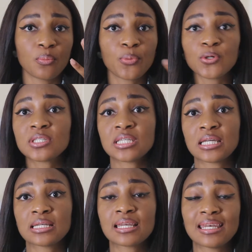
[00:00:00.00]
put
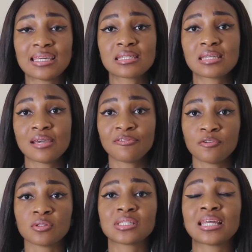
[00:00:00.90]
in less
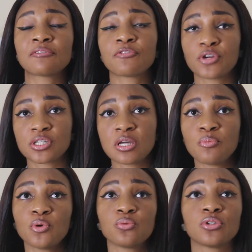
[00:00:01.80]
effort. Like for
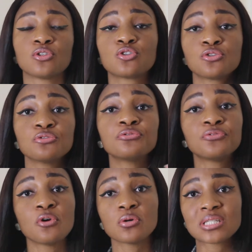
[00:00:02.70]
example, with the true,
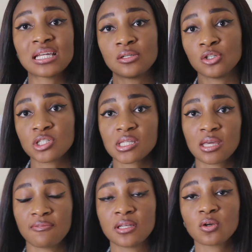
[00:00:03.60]
false, and not
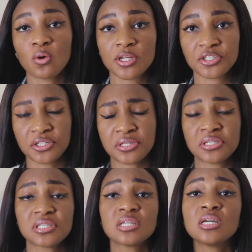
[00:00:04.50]
given
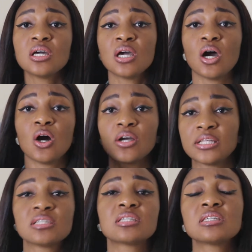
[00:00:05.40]
questions,
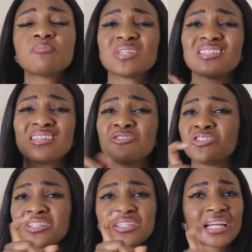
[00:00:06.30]
in the CBT you
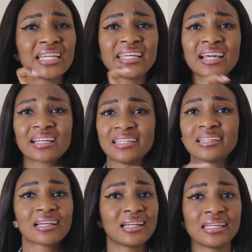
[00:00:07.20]
just
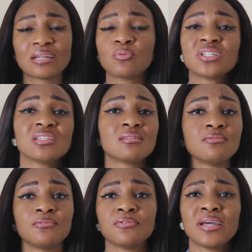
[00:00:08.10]
click, which is
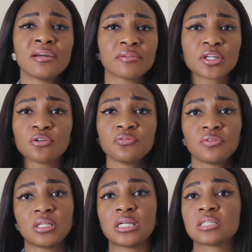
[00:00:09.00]
very
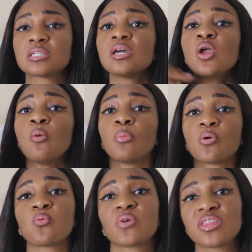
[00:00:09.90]
convenient.
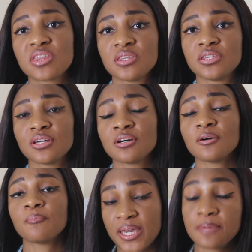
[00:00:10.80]
But with
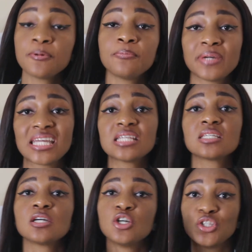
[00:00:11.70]
the
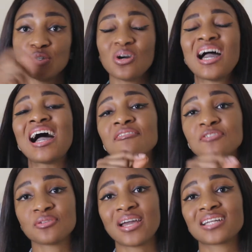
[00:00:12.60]
paper-based, you have
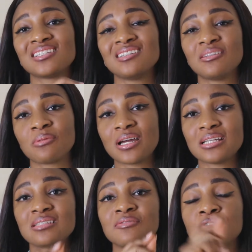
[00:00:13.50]
to actually
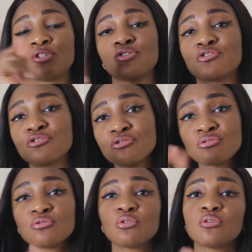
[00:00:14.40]
write if it's
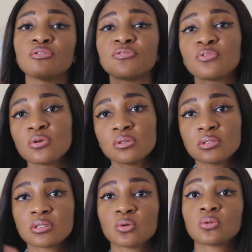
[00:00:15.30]
true or
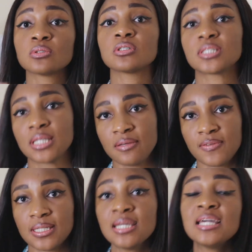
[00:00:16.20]
false or not
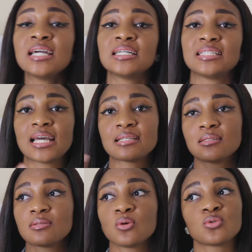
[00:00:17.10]
given.
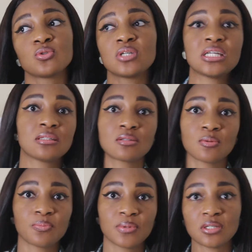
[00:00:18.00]
That also eats
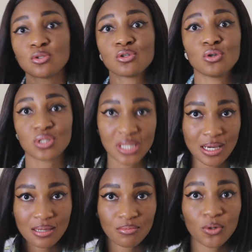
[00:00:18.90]
up into your
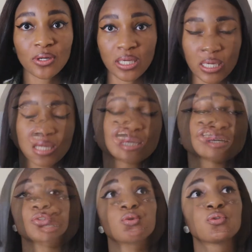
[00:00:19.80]
time. Okay,
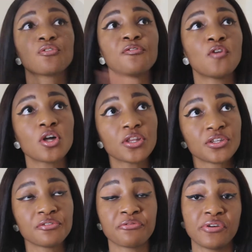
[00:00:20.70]
so the fourth
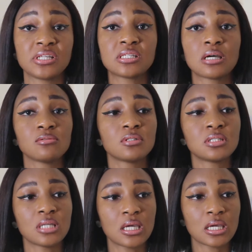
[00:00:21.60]
difference I would
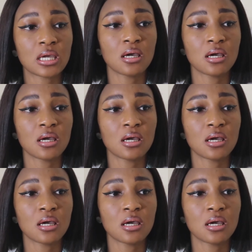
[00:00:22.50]
say